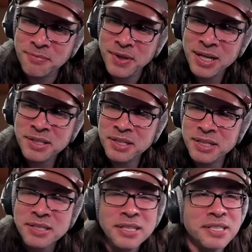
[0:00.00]
that
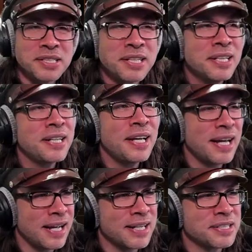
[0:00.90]
gun is kick
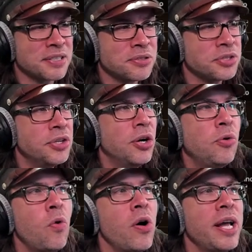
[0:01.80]
ass. There's no
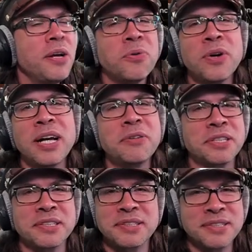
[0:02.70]
way around
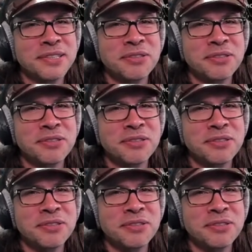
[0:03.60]
it.